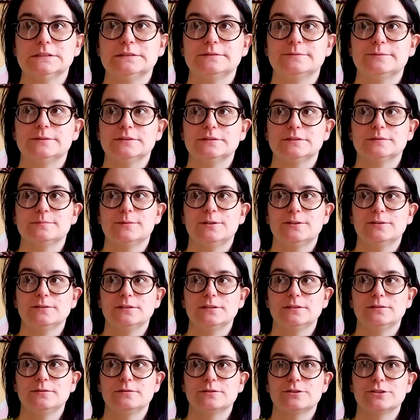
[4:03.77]
well, tomorrow
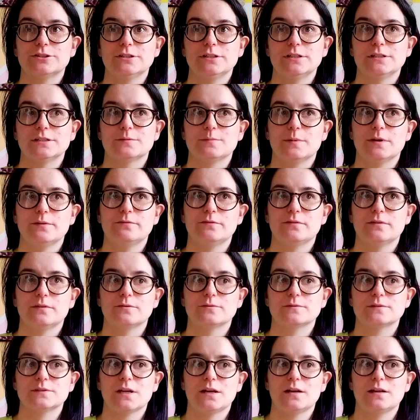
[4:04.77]
they do the sheets. Maybe if I
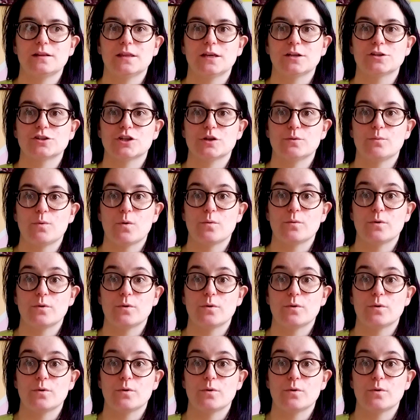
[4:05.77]
don't say anything, she won't